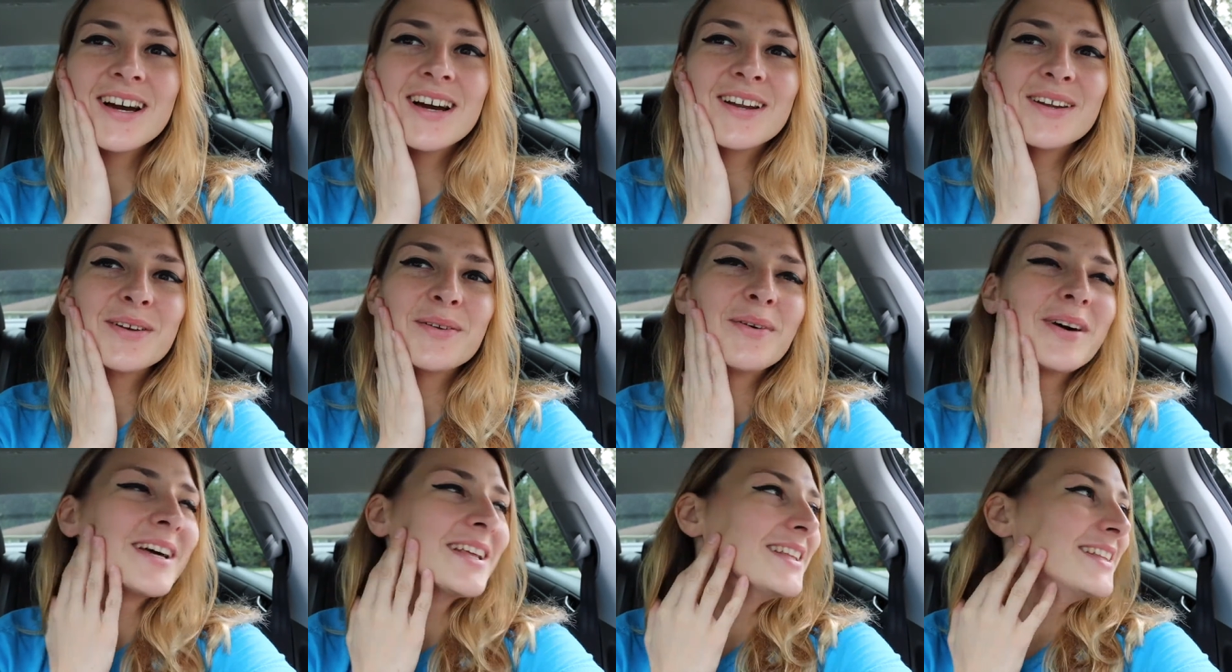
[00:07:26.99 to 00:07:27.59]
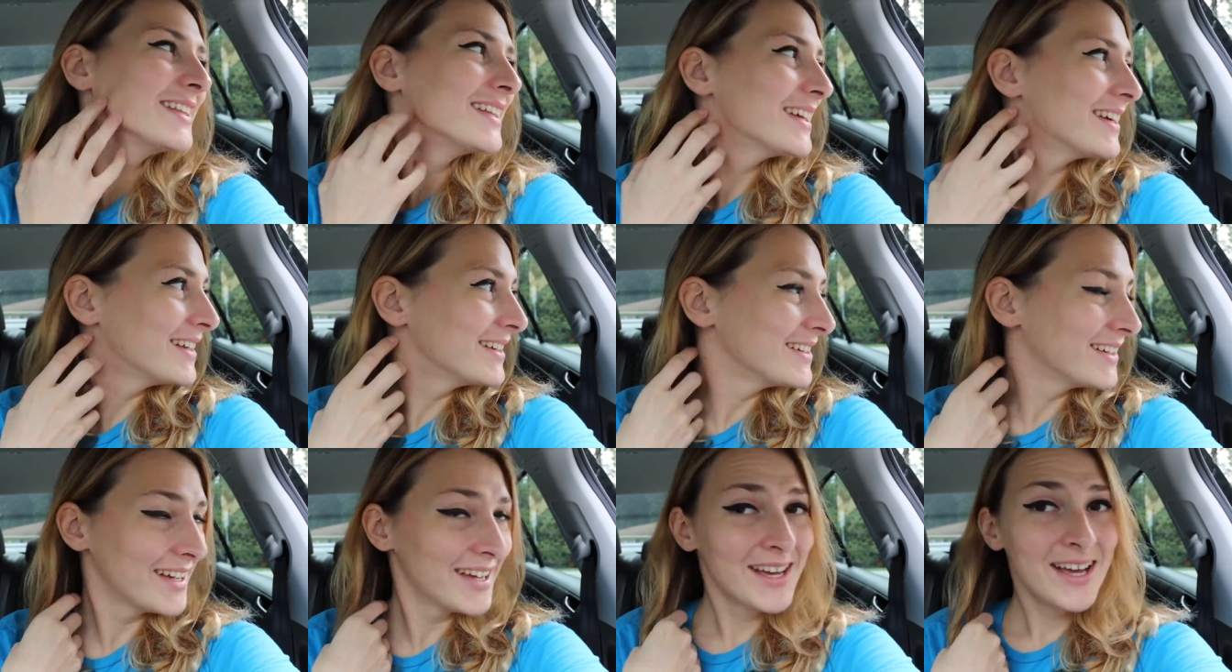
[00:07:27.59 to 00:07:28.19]
I don't know why I did that.
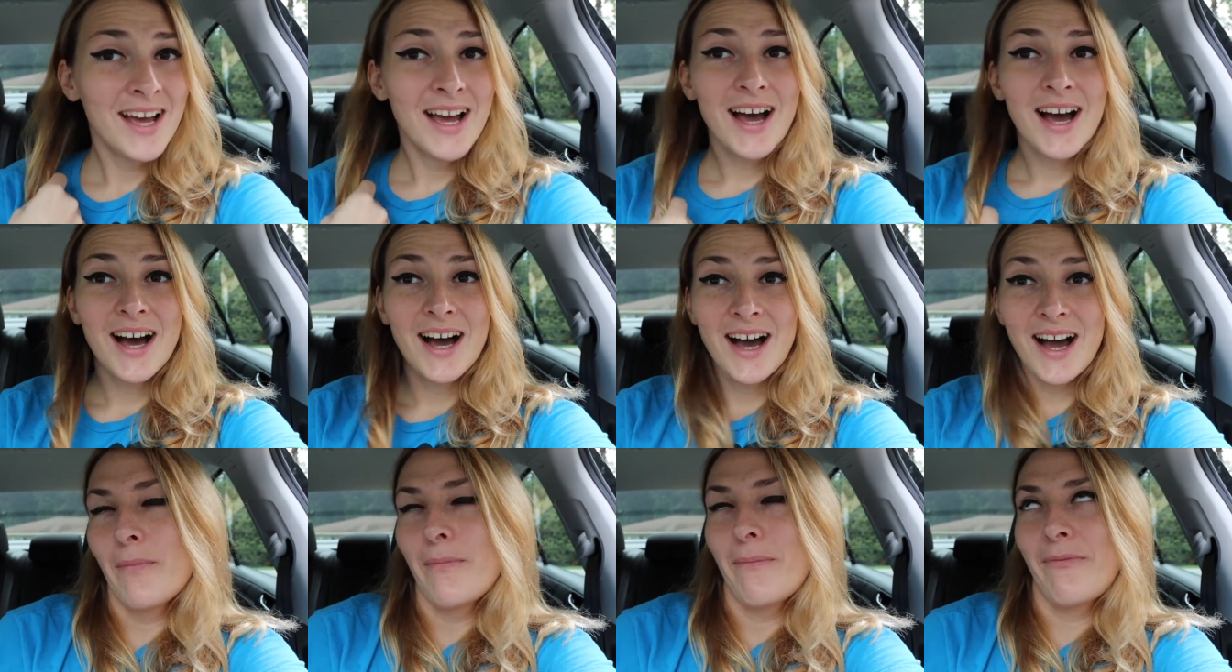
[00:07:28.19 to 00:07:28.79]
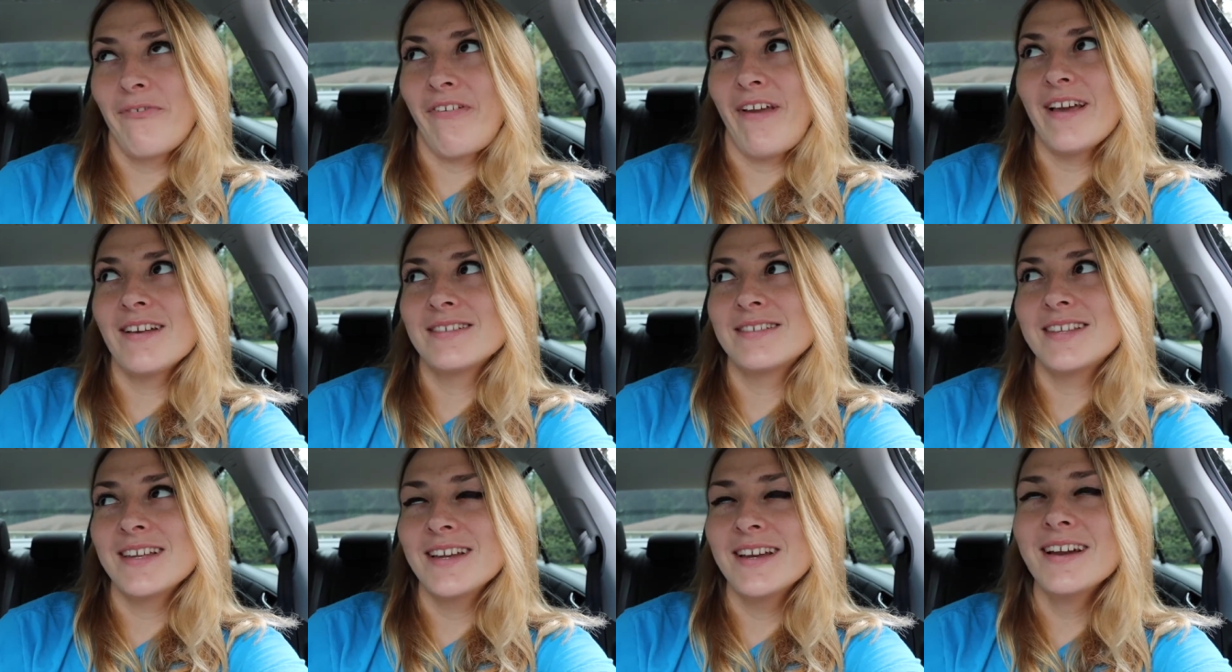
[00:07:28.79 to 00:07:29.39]

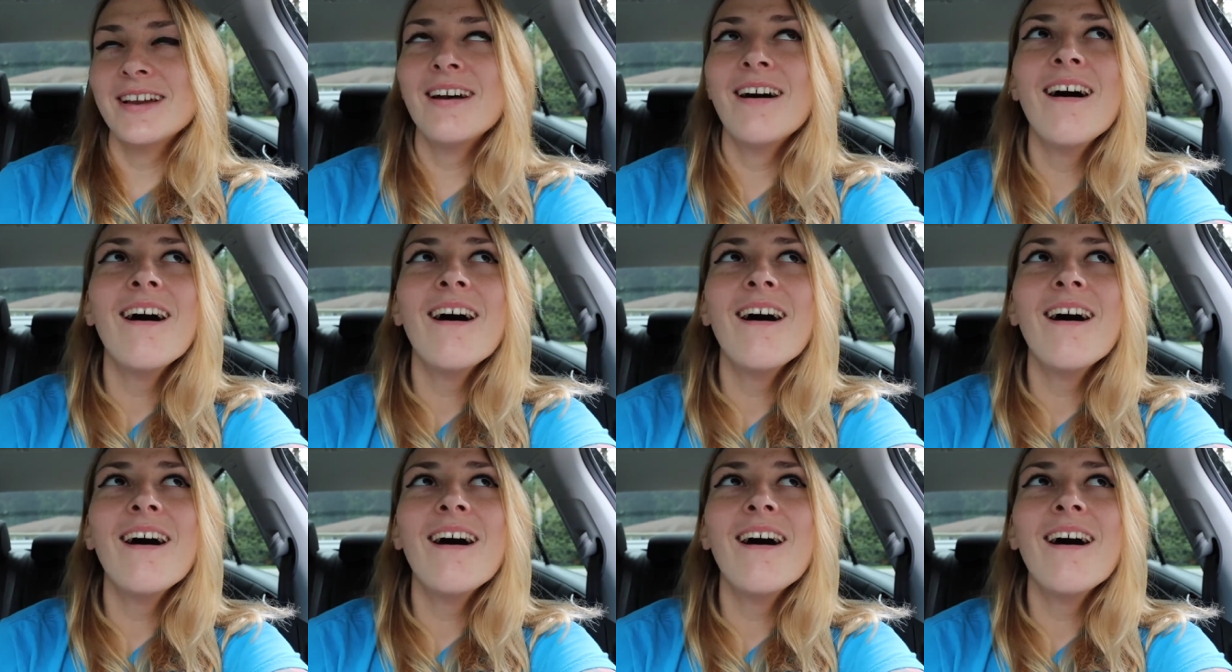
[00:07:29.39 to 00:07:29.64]
Fancy.